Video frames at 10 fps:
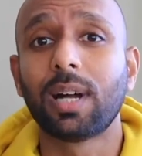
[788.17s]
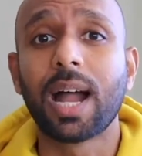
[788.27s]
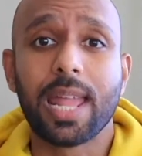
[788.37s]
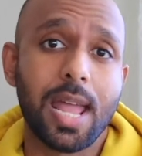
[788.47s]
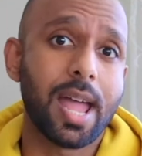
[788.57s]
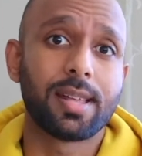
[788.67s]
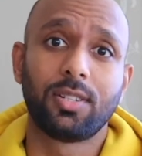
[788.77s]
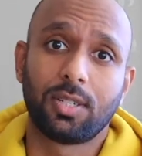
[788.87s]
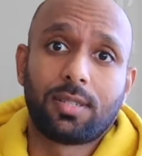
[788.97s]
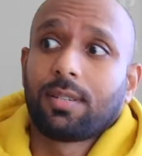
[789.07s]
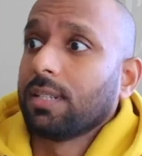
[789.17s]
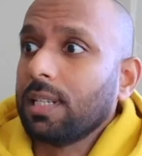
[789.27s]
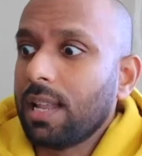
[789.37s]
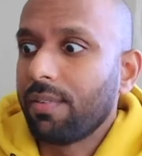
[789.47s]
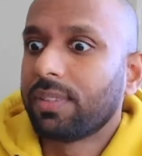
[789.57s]
I just
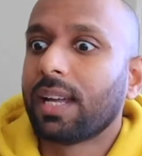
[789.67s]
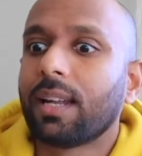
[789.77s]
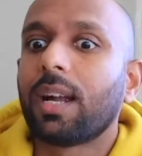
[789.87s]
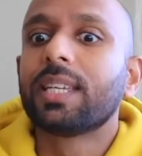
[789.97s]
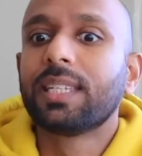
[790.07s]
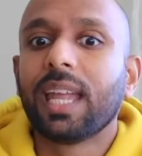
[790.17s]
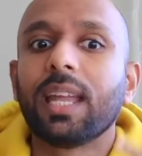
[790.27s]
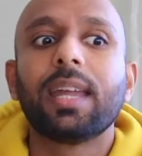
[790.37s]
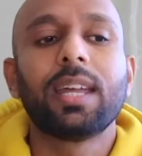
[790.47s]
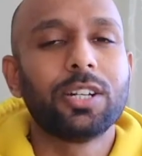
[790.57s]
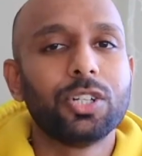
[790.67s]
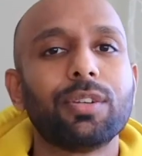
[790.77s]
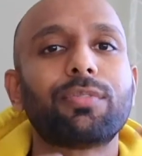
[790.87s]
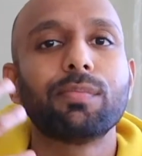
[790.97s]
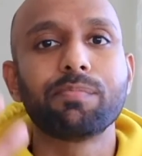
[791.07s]
love that. I gain
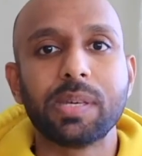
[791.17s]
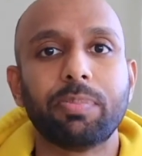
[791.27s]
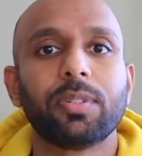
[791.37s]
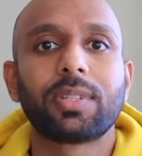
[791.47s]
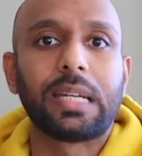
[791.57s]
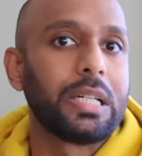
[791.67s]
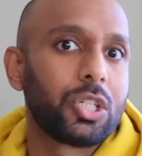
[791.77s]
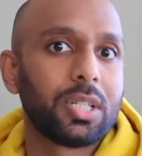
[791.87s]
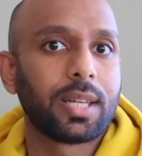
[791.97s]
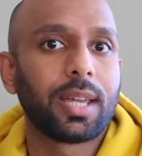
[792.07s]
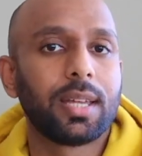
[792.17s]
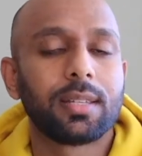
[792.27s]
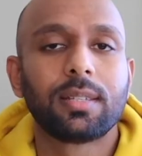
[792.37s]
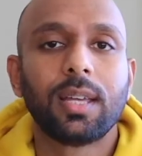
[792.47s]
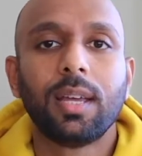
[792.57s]
energy from people's energies, I
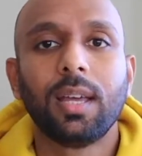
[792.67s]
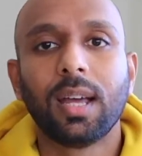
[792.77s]
guess.